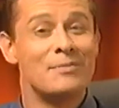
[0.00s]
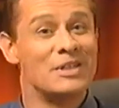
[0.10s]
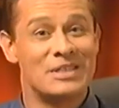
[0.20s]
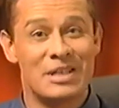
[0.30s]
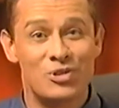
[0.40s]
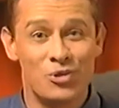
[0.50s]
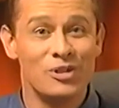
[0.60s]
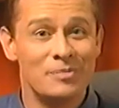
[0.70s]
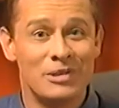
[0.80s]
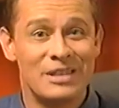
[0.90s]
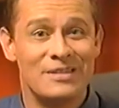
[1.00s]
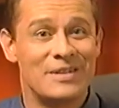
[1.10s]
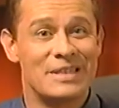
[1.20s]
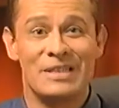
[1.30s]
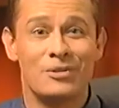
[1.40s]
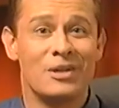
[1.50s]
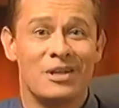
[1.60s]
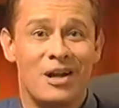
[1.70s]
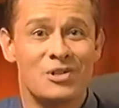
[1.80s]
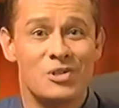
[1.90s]
because I truly believe that the
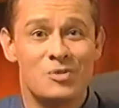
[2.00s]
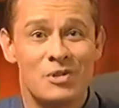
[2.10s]
internet auctions